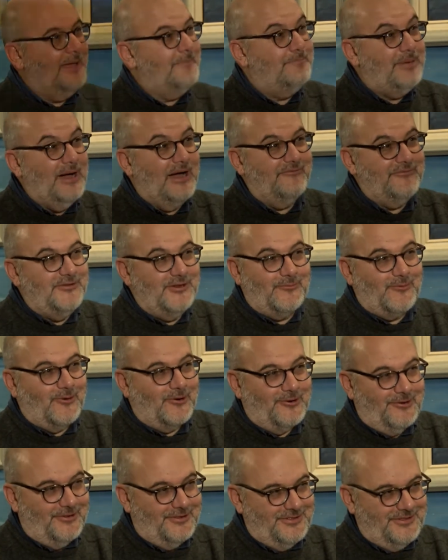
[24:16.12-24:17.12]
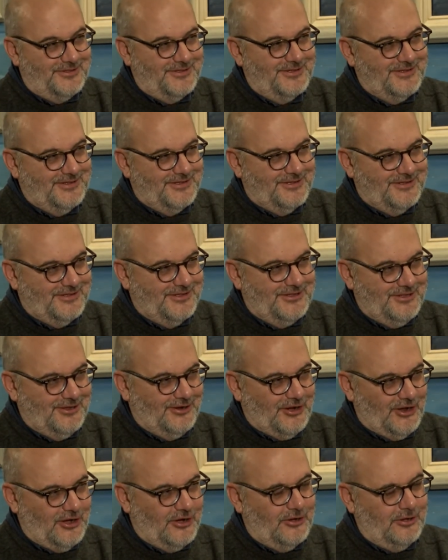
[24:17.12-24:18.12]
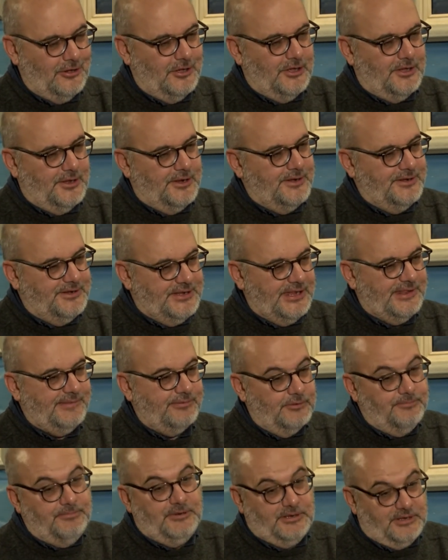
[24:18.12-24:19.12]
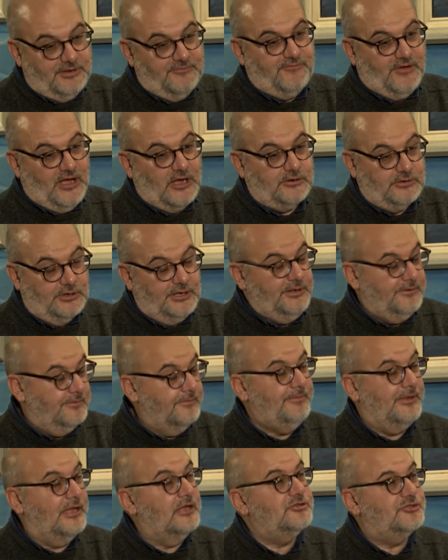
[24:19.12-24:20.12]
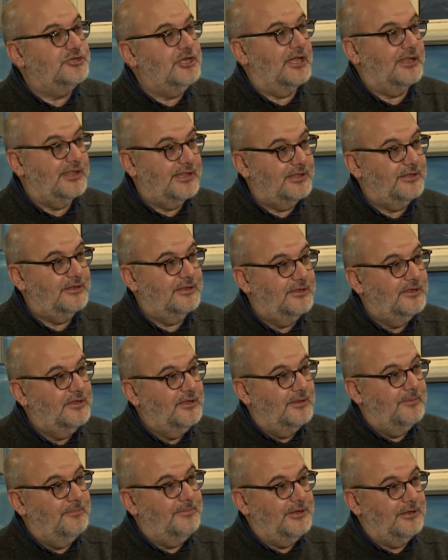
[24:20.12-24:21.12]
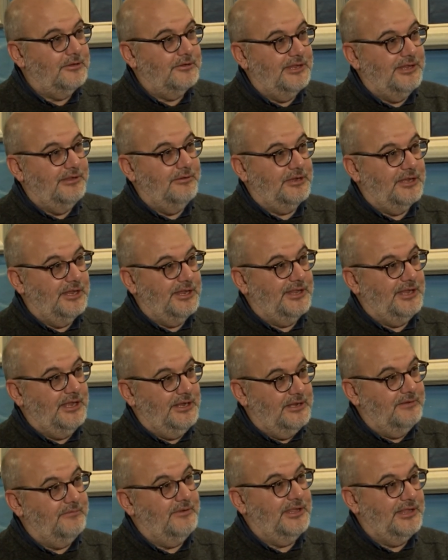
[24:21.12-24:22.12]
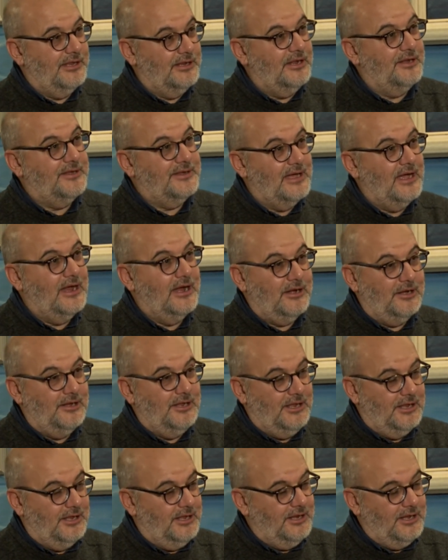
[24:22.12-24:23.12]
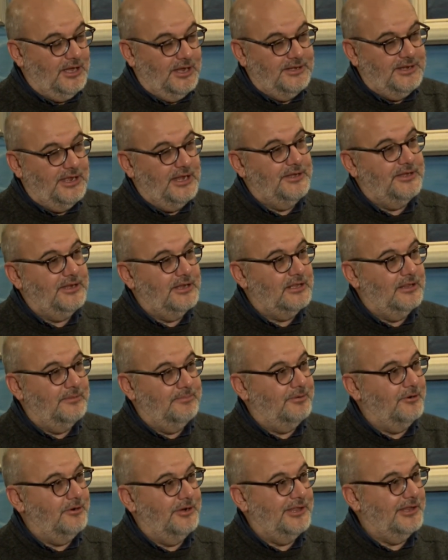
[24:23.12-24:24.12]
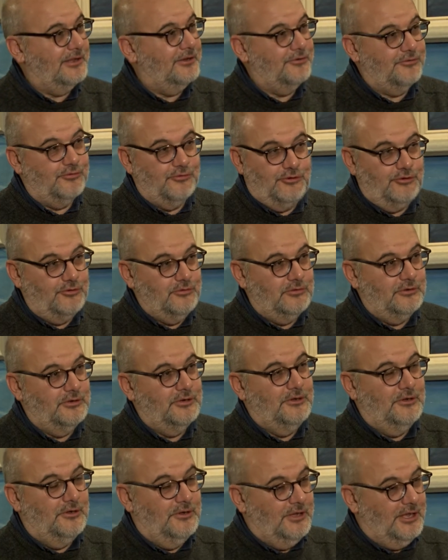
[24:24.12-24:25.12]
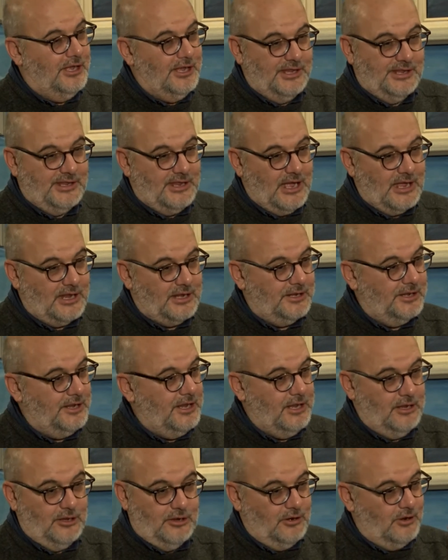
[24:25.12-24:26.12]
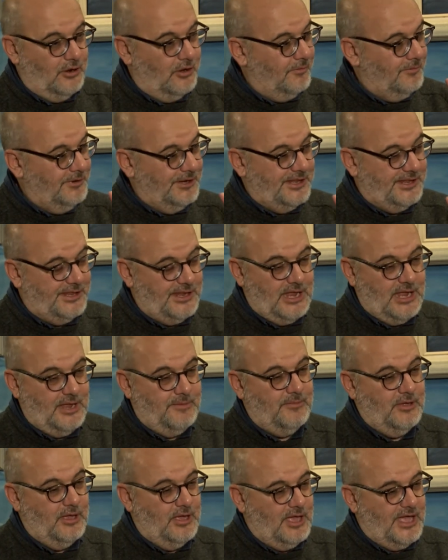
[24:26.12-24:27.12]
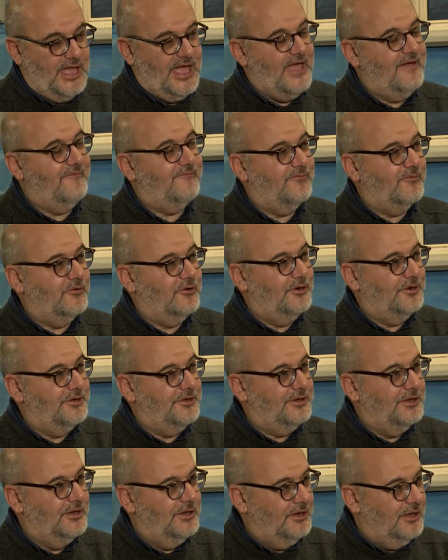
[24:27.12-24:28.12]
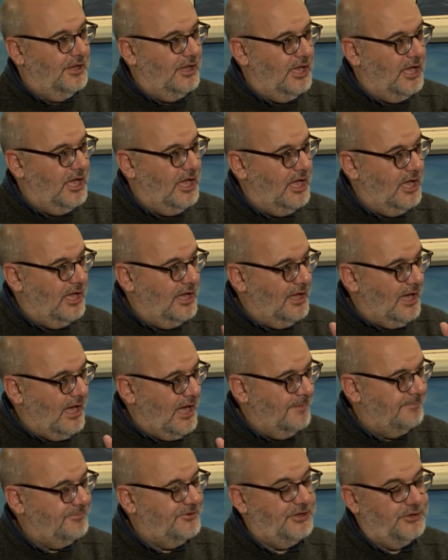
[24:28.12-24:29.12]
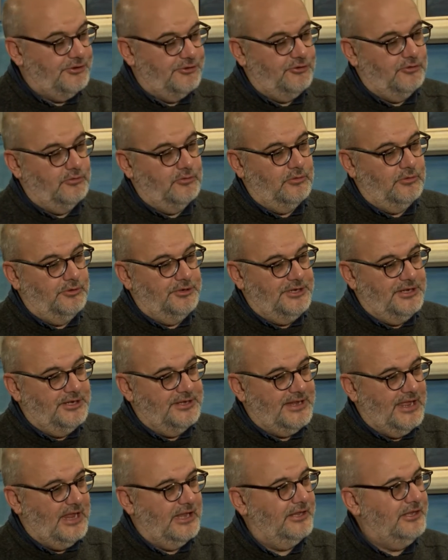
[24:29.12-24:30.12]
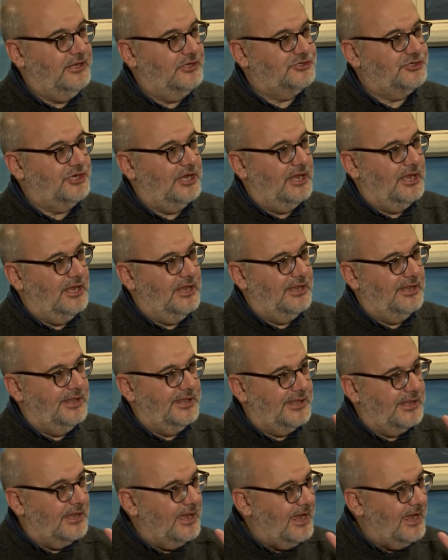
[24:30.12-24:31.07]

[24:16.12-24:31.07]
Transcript: above the world, this would be de facto, it would be unjust. Because you can say there is an entirely identical person to you, exactly, with same effort, aptitude, intelligence,